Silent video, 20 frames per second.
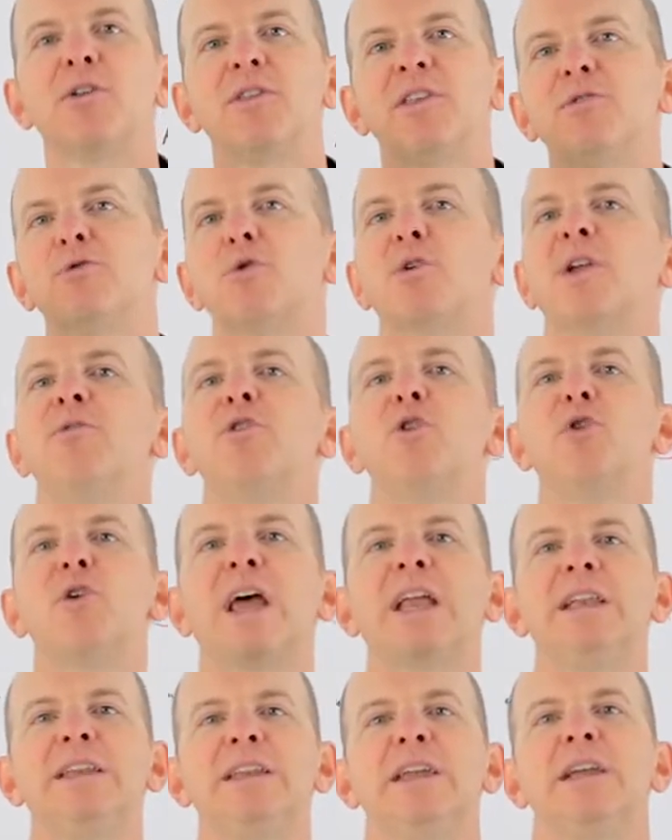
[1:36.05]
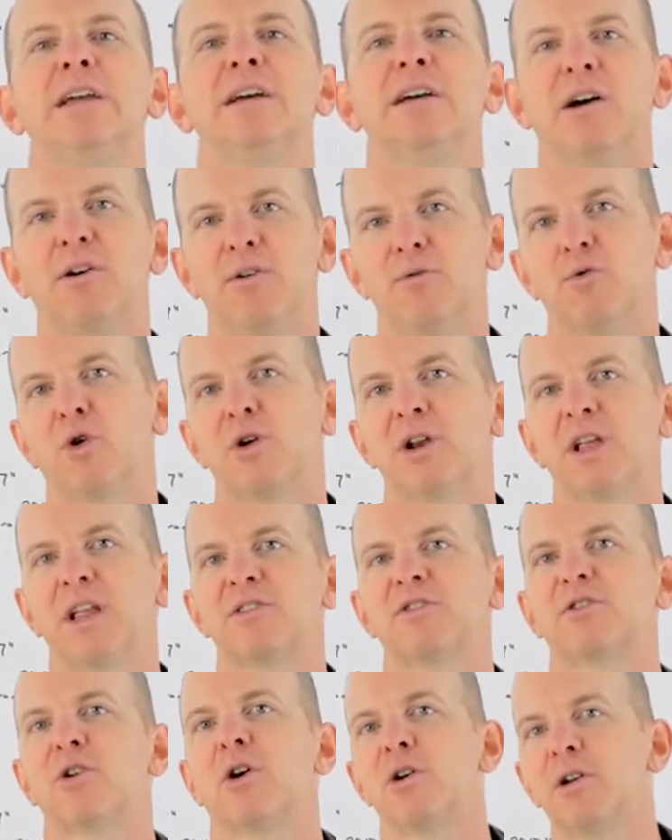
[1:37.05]
and these will give you an idea of where to
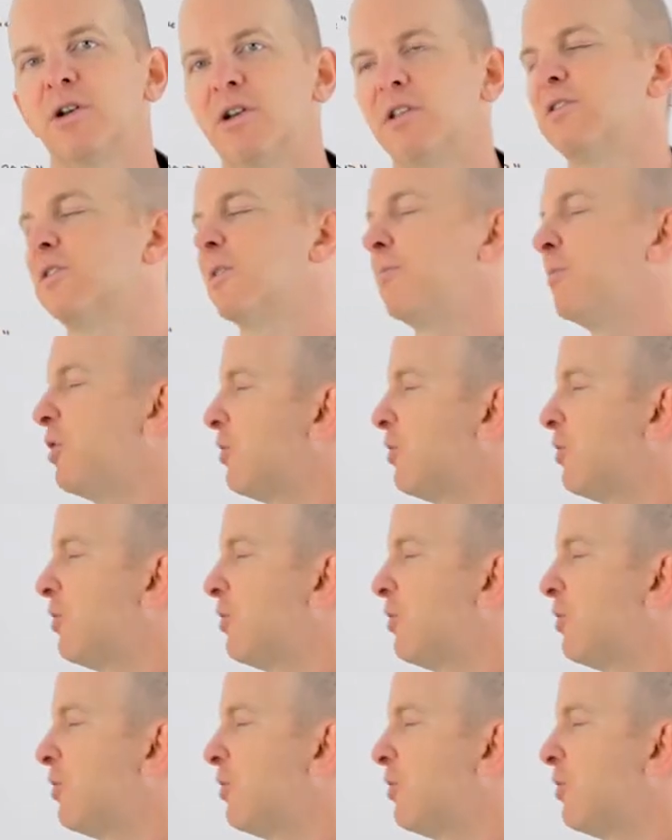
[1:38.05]
get started in some of